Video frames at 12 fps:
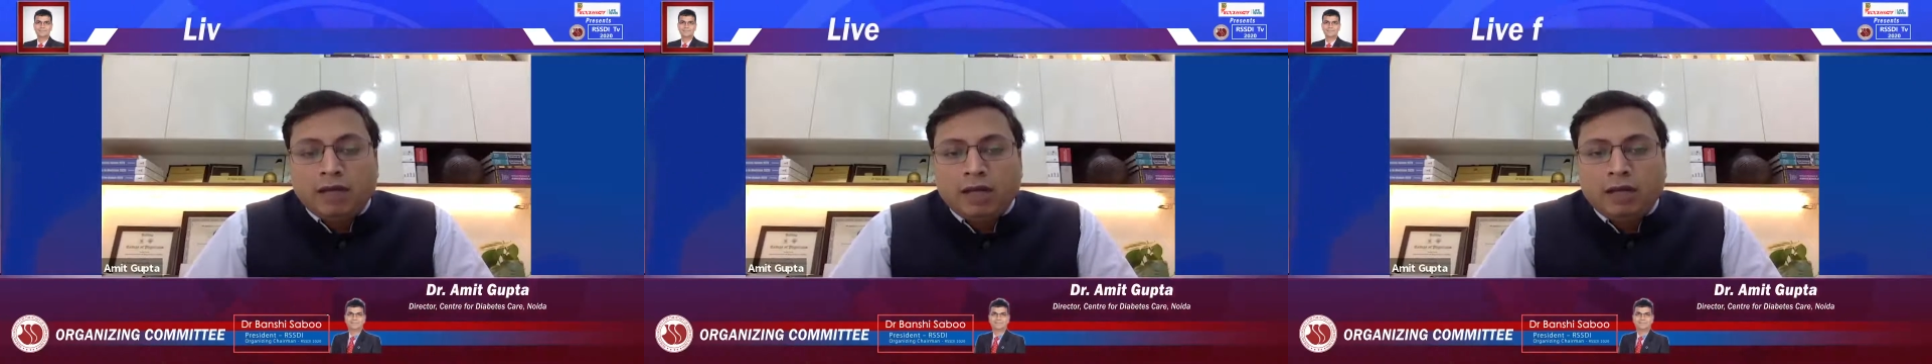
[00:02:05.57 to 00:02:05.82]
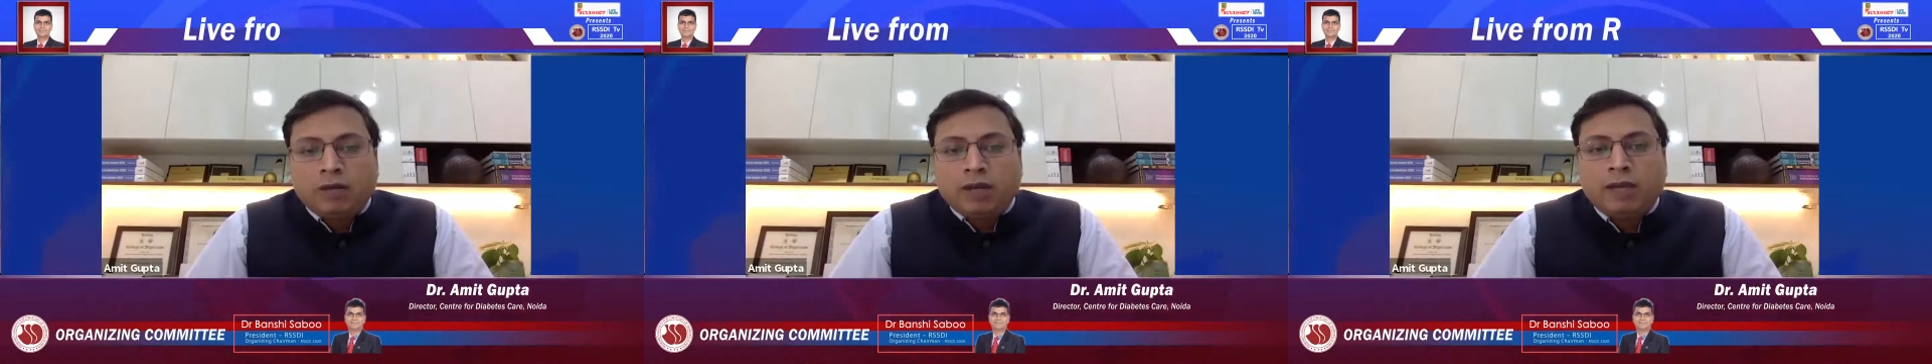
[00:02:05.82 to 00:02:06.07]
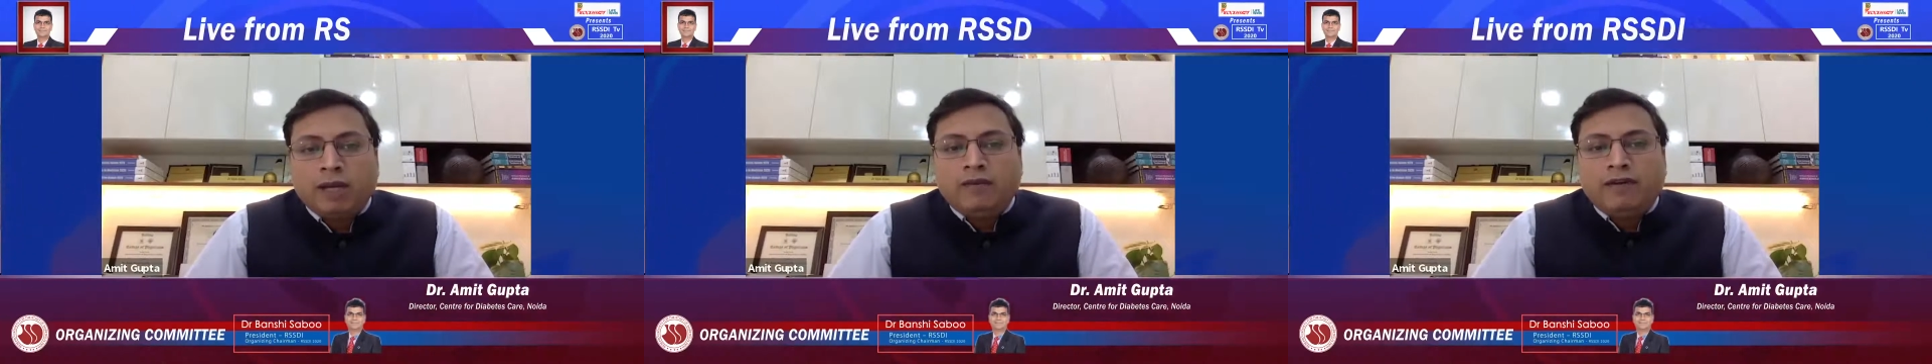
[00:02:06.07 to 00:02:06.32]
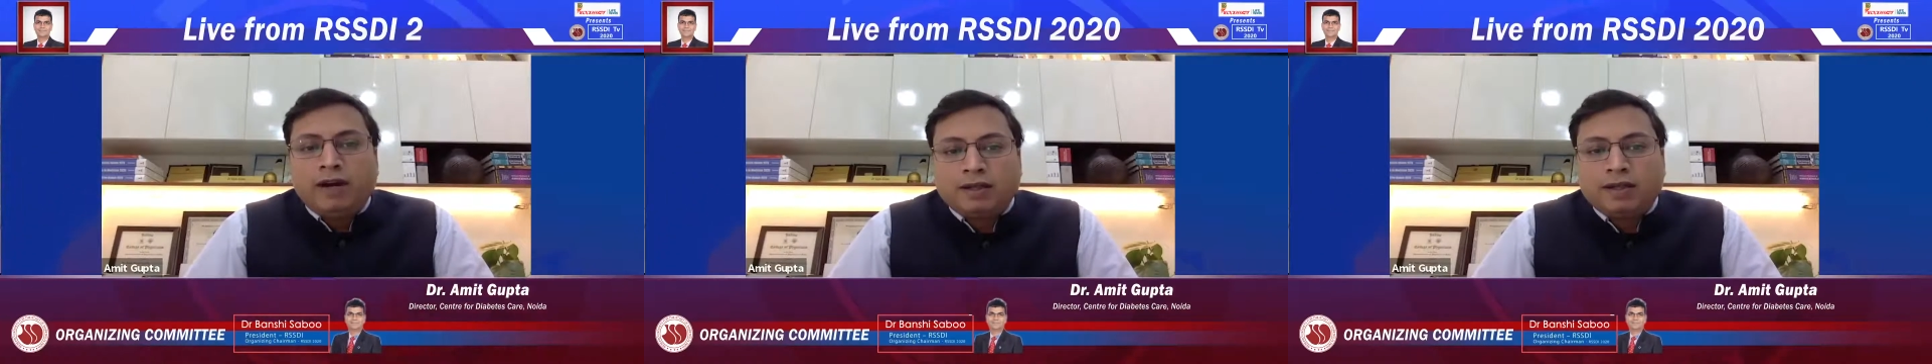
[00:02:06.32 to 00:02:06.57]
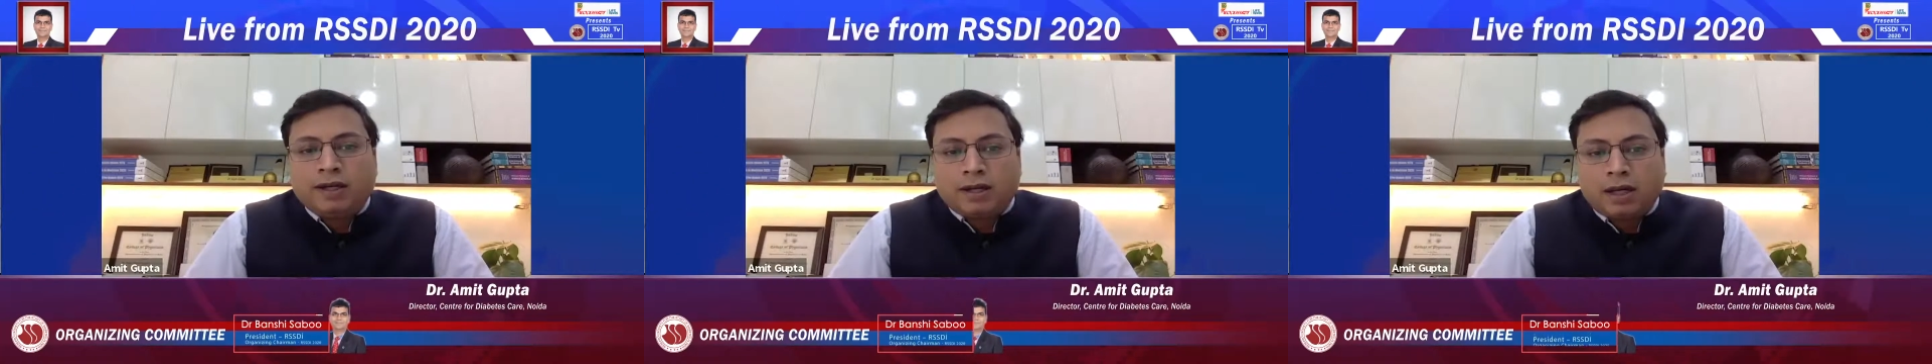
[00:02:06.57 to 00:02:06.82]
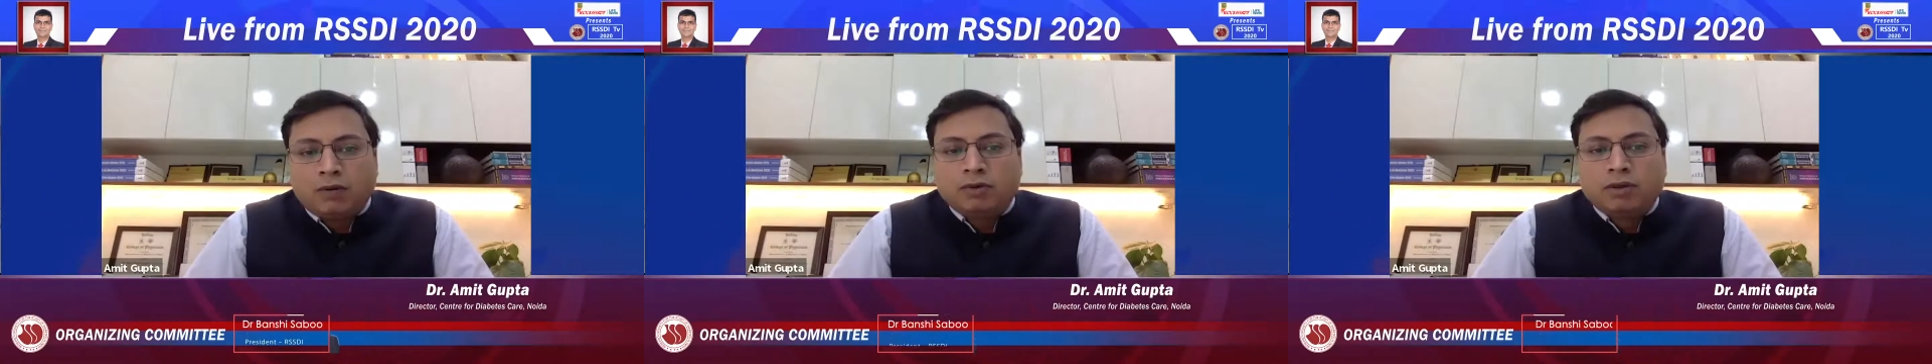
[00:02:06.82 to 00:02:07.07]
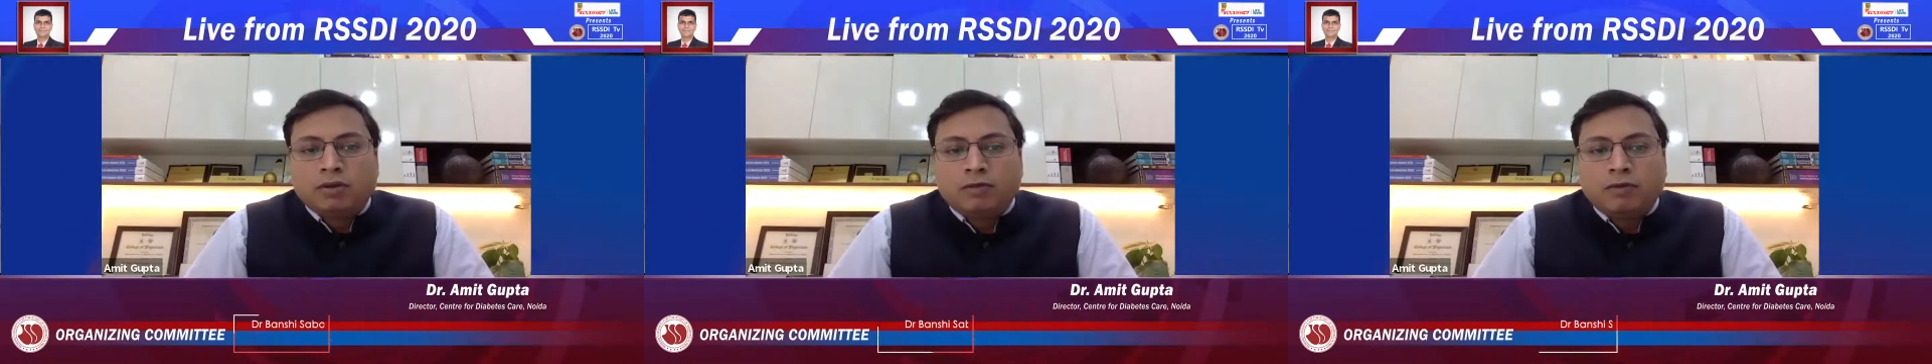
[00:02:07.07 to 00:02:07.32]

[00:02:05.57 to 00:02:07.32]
need to take many factors in account